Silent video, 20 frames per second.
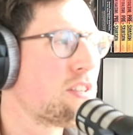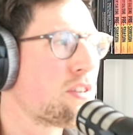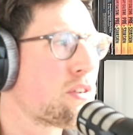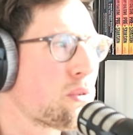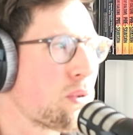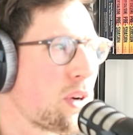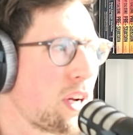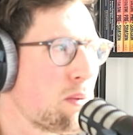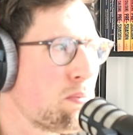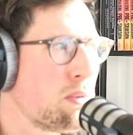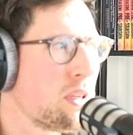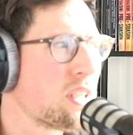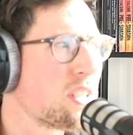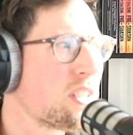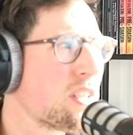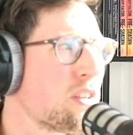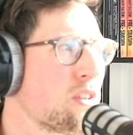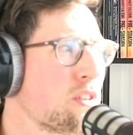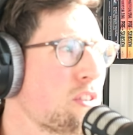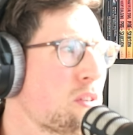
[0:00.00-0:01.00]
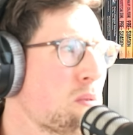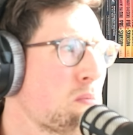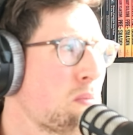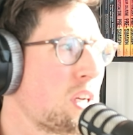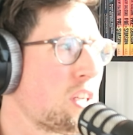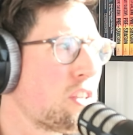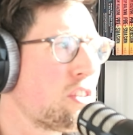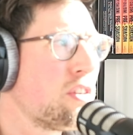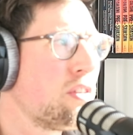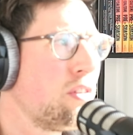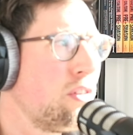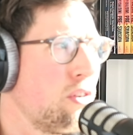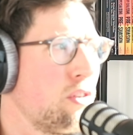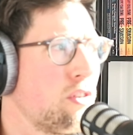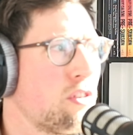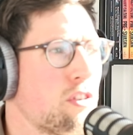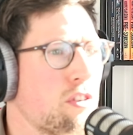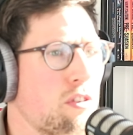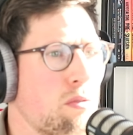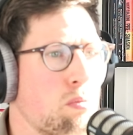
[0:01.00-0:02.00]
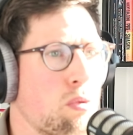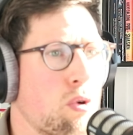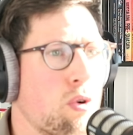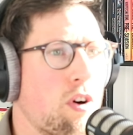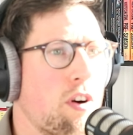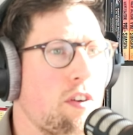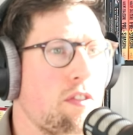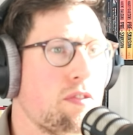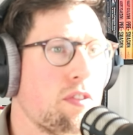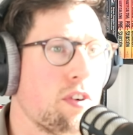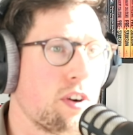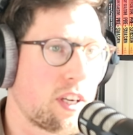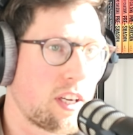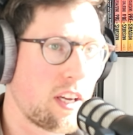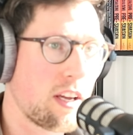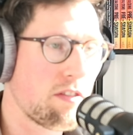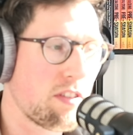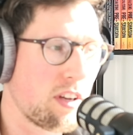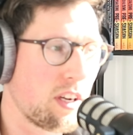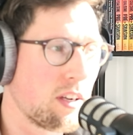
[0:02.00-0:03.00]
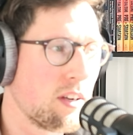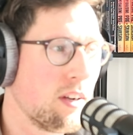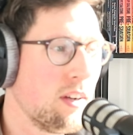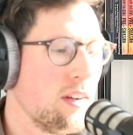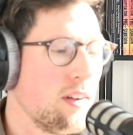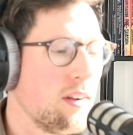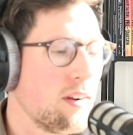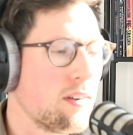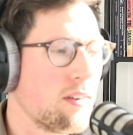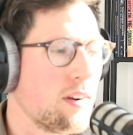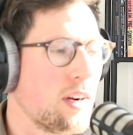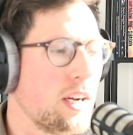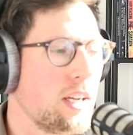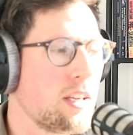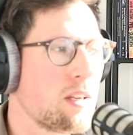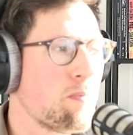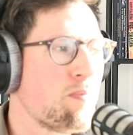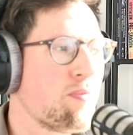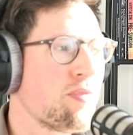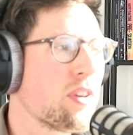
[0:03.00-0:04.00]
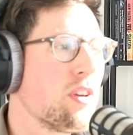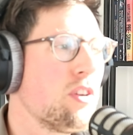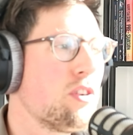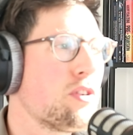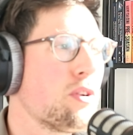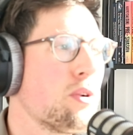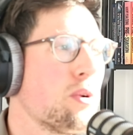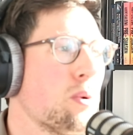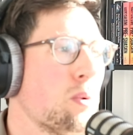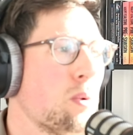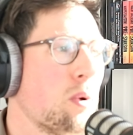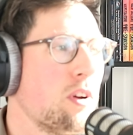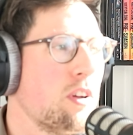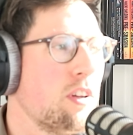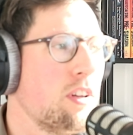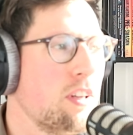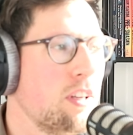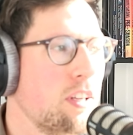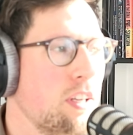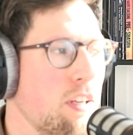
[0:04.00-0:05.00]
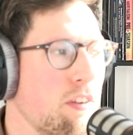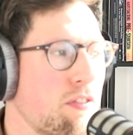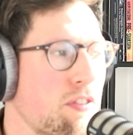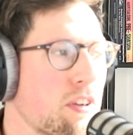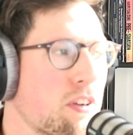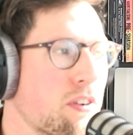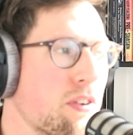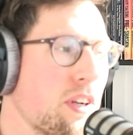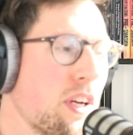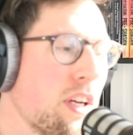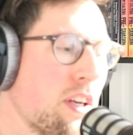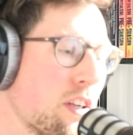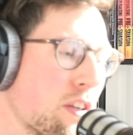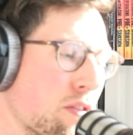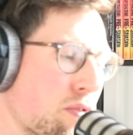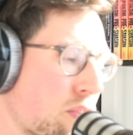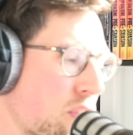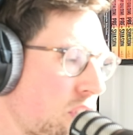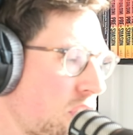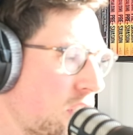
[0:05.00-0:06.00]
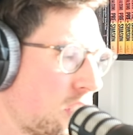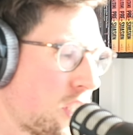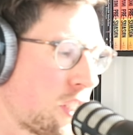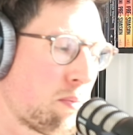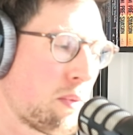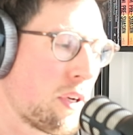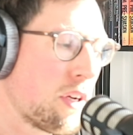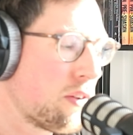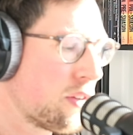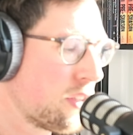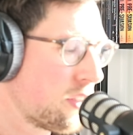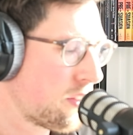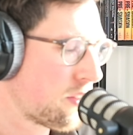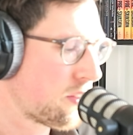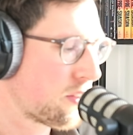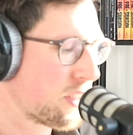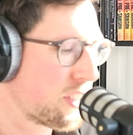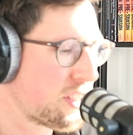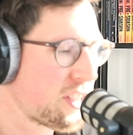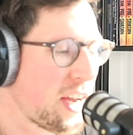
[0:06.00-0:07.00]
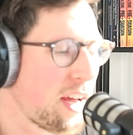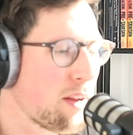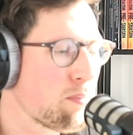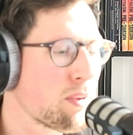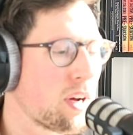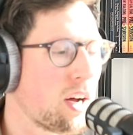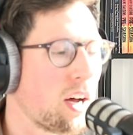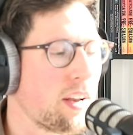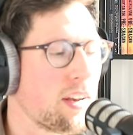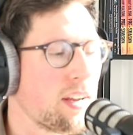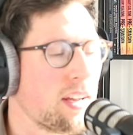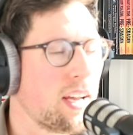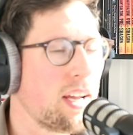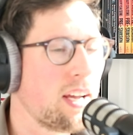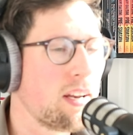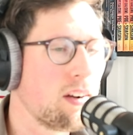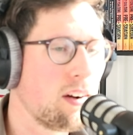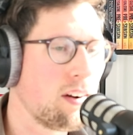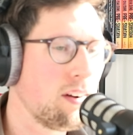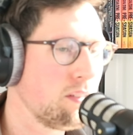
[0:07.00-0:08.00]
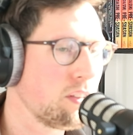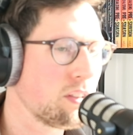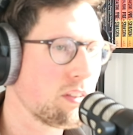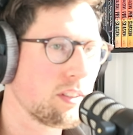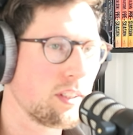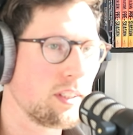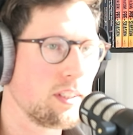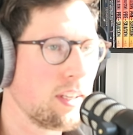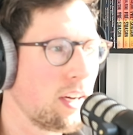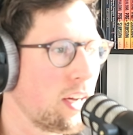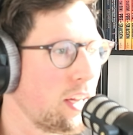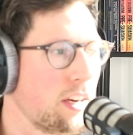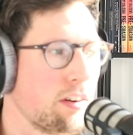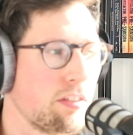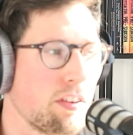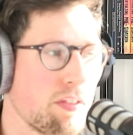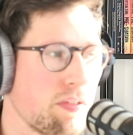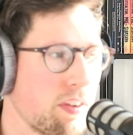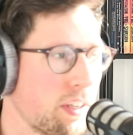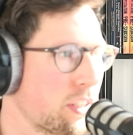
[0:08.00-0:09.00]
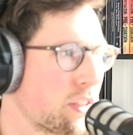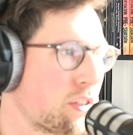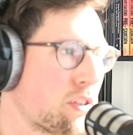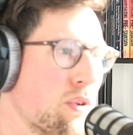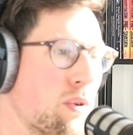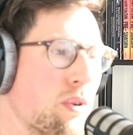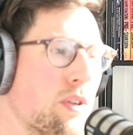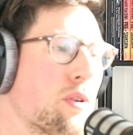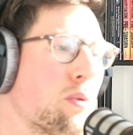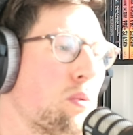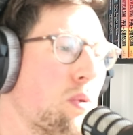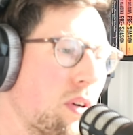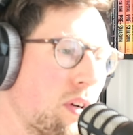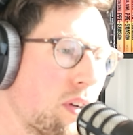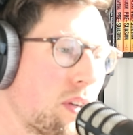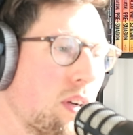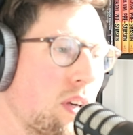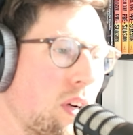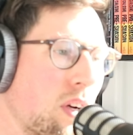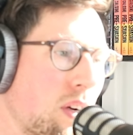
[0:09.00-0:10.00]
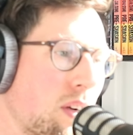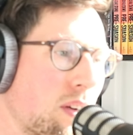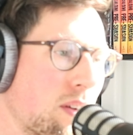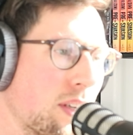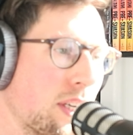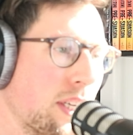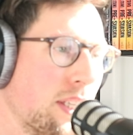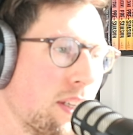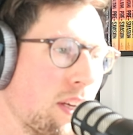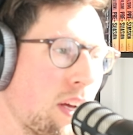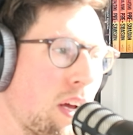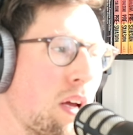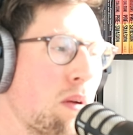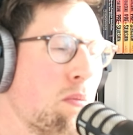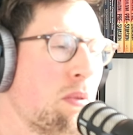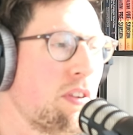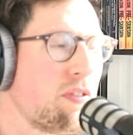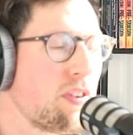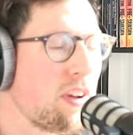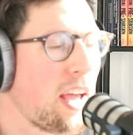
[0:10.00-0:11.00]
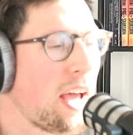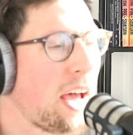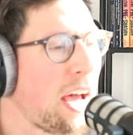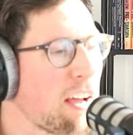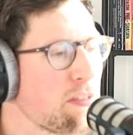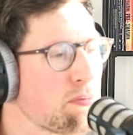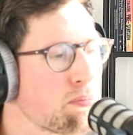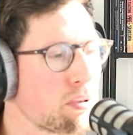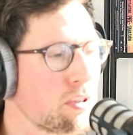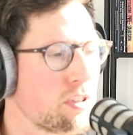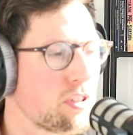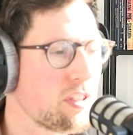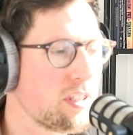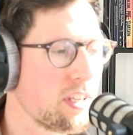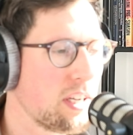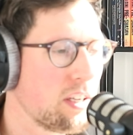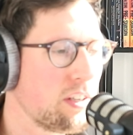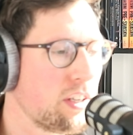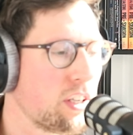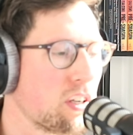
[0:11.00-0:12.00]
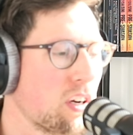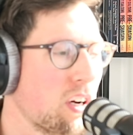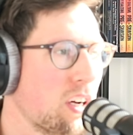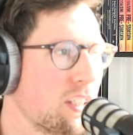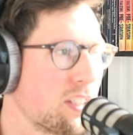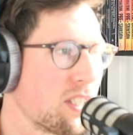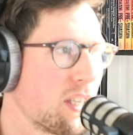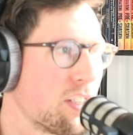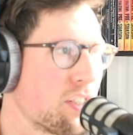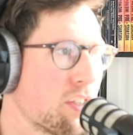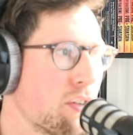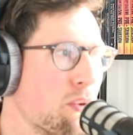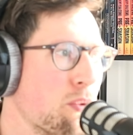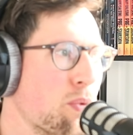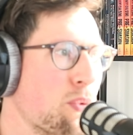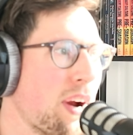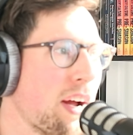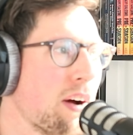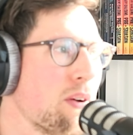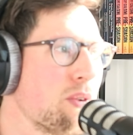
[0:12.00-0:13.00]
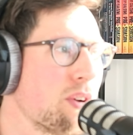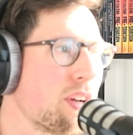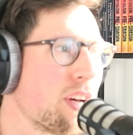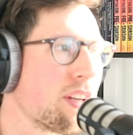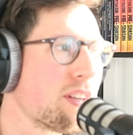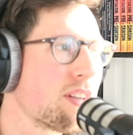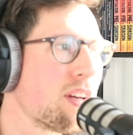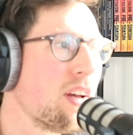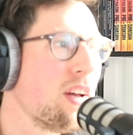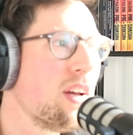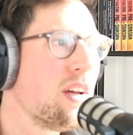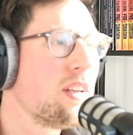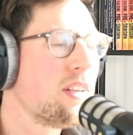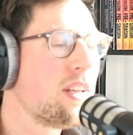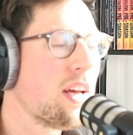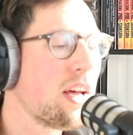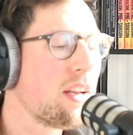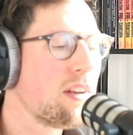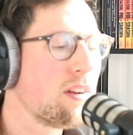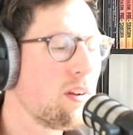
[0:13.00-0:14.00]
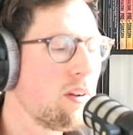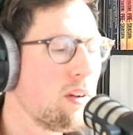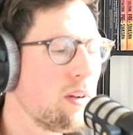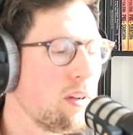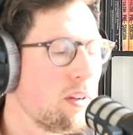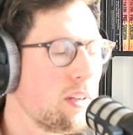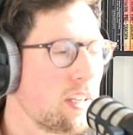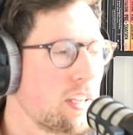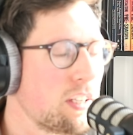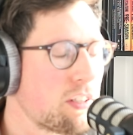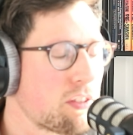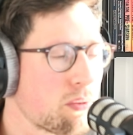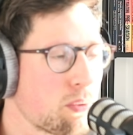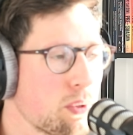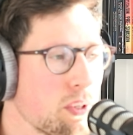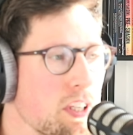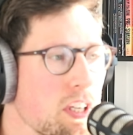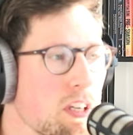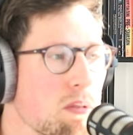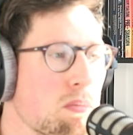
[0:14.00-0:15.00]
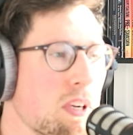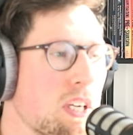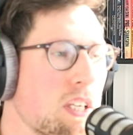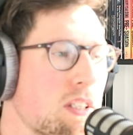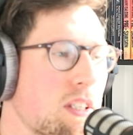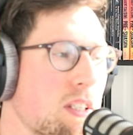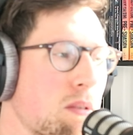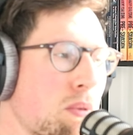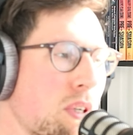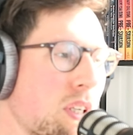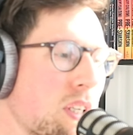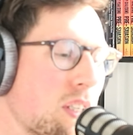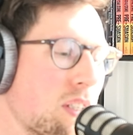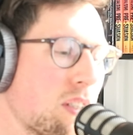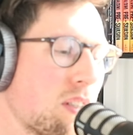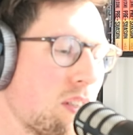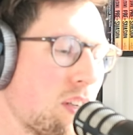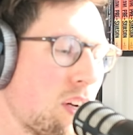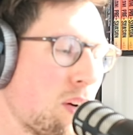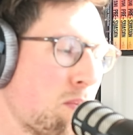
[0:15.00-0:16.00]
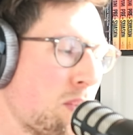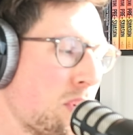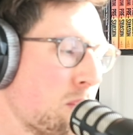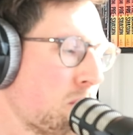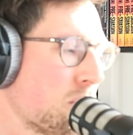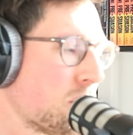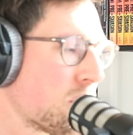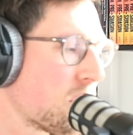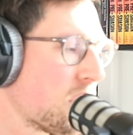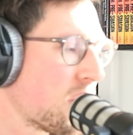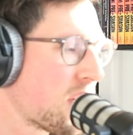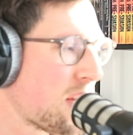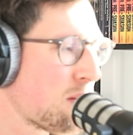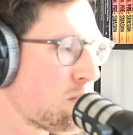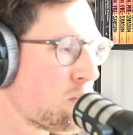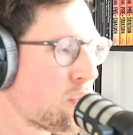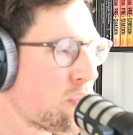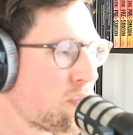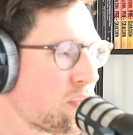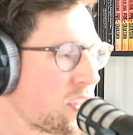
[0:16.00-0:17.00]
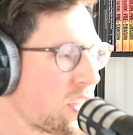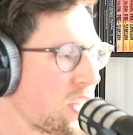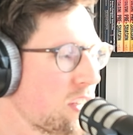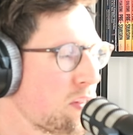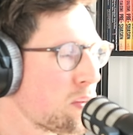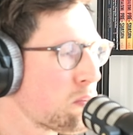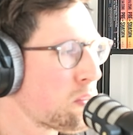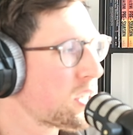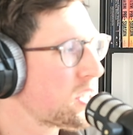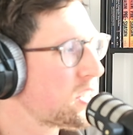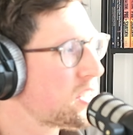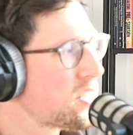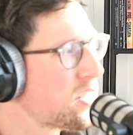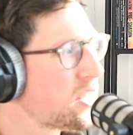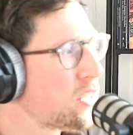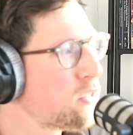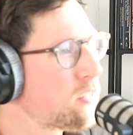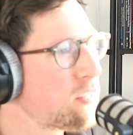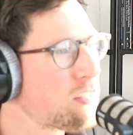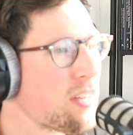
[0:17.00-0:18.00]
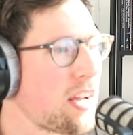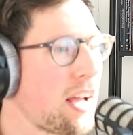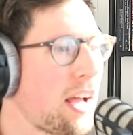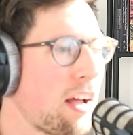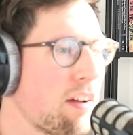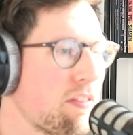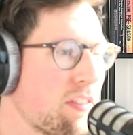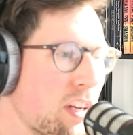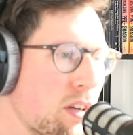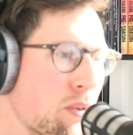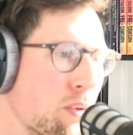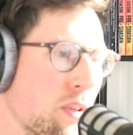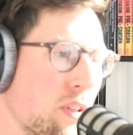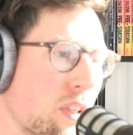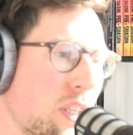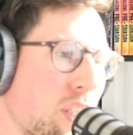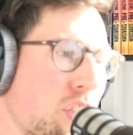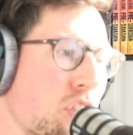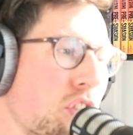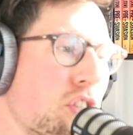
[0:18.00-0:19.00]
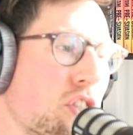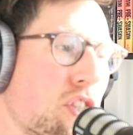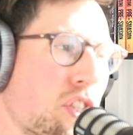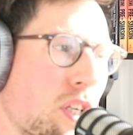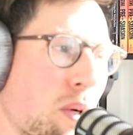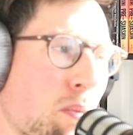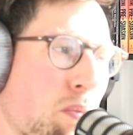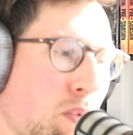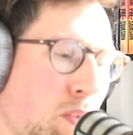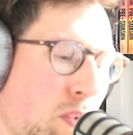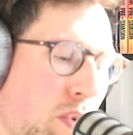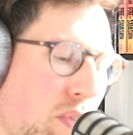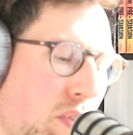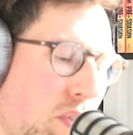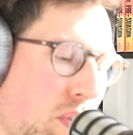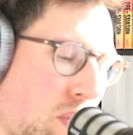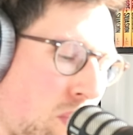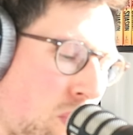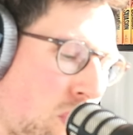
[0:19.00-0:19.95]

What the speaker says: is great because it also makes your users more forgiving, right? So if you're creating a voice experience or a chatbot, and obviously not everything is going to work, right? But if you have personality content around it, then it's really amazing because, people are going to get more forgiving because they also have a relationship with